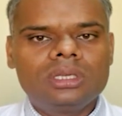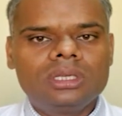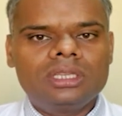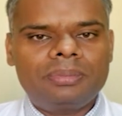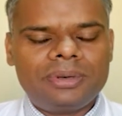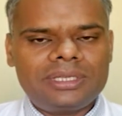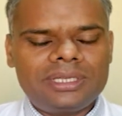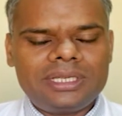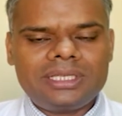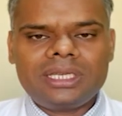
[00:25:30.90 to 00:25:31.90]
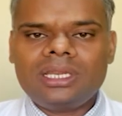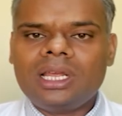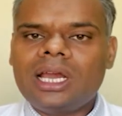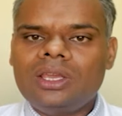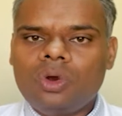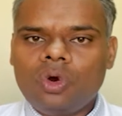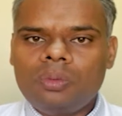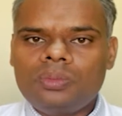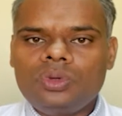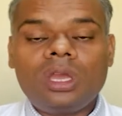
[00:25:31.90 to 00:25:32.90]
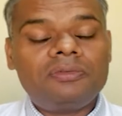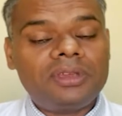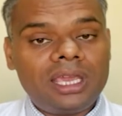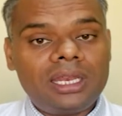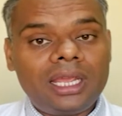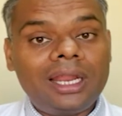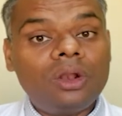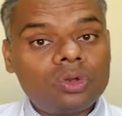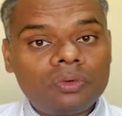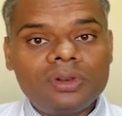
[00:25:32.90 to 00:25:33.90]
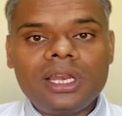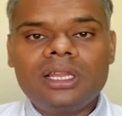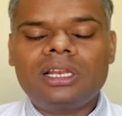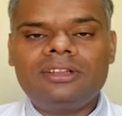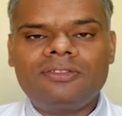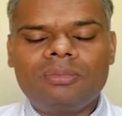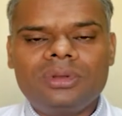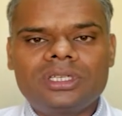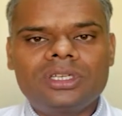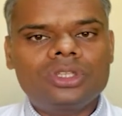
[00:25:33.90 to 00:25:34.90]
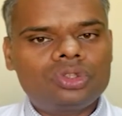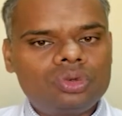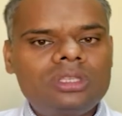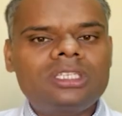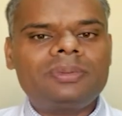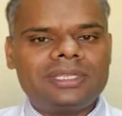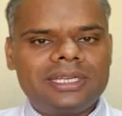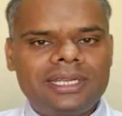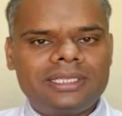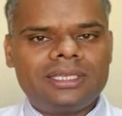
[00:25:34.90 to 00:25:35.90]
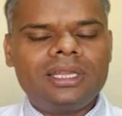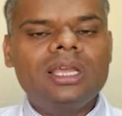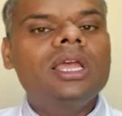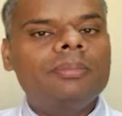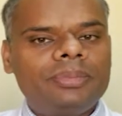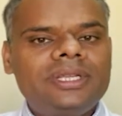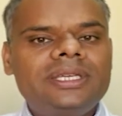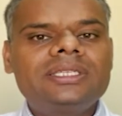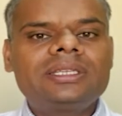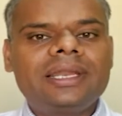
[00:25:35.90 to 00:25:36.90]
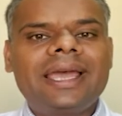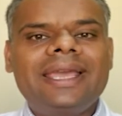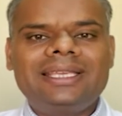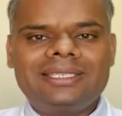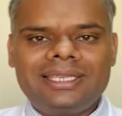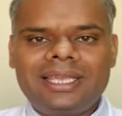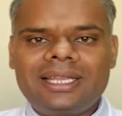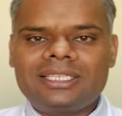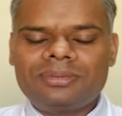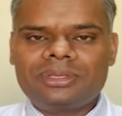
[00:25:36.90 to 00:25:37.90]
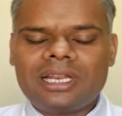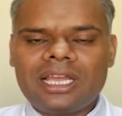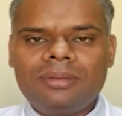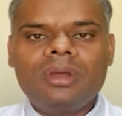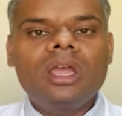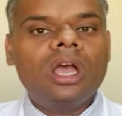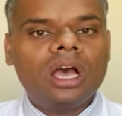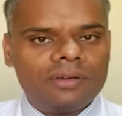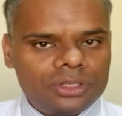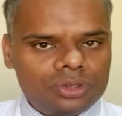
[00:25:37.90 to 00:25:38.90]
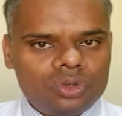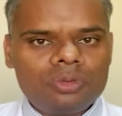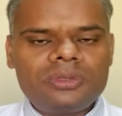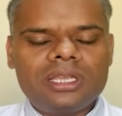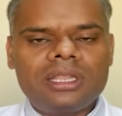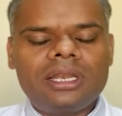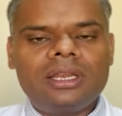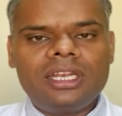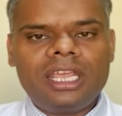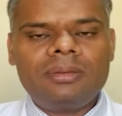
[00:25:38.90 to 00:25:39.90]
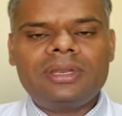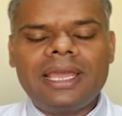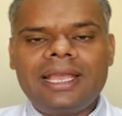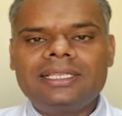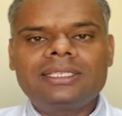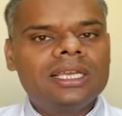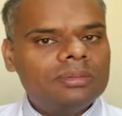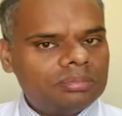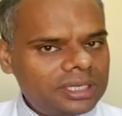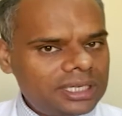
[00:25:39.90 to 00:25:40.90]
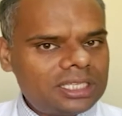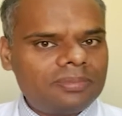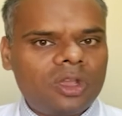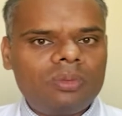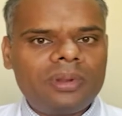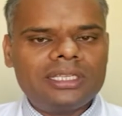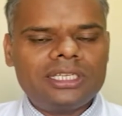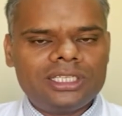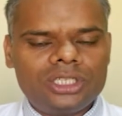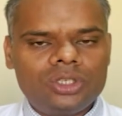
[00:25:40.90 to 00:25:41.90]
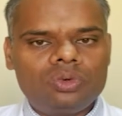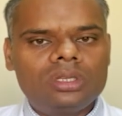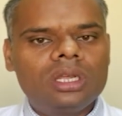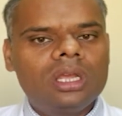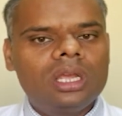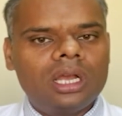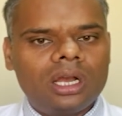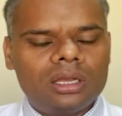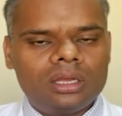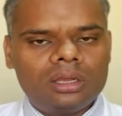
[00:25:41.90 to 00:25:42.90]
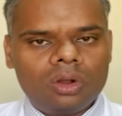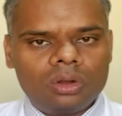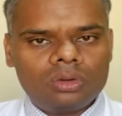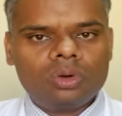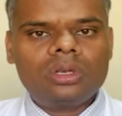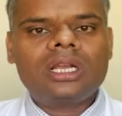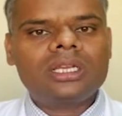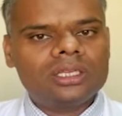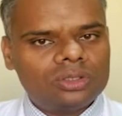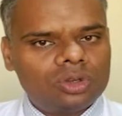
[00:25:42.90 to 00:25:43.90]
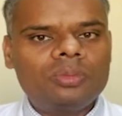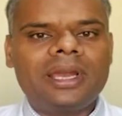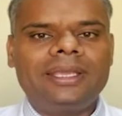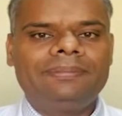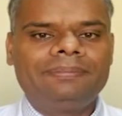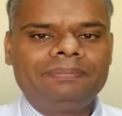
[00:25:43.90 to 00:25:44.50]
the presentation. I hope you have gained a lot of clinical information through this presentation. Please like, share, subscribe our YouTube channel named as British Biomedicine Institute. Good luck, goodbye.